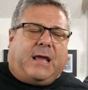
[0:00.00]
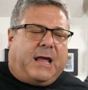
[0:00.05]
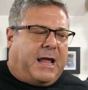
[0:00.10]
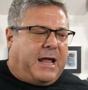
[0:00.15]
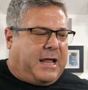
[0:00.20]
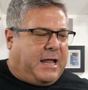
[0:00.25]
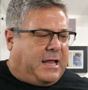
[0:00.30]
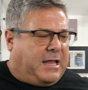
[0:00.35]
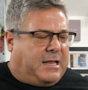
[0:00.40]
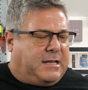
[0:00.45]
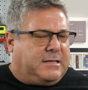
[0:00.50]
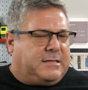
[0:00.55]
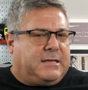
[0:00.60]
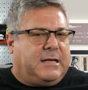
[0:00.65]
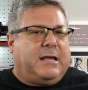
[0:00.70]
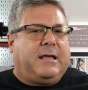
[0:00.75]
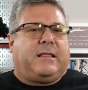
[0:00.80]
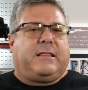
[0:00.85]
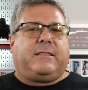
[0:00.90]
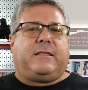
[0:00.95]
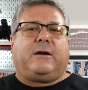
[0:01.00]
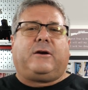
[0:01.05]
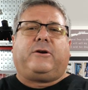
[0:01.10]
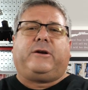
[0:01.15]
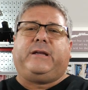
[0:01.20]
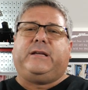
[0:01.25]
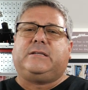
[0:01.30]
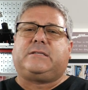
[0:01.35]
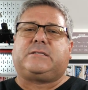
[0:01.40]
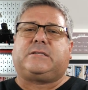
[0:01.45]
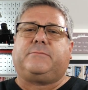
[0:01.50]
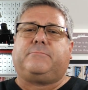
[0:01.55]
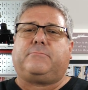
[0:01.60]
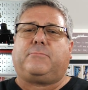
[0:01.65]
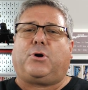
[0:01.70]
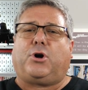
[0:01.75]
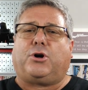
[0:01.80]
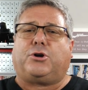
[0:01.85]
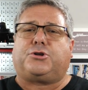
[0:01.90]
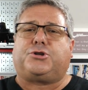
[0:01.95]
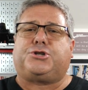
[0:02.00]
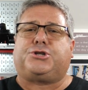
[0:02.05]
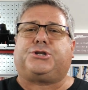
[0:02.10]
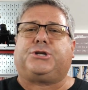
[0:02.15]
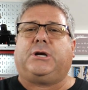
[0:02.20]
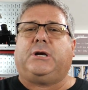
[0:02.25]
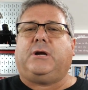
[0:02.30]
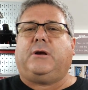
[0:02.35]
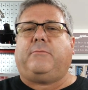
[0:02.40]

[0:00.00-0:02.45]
and there is some merch.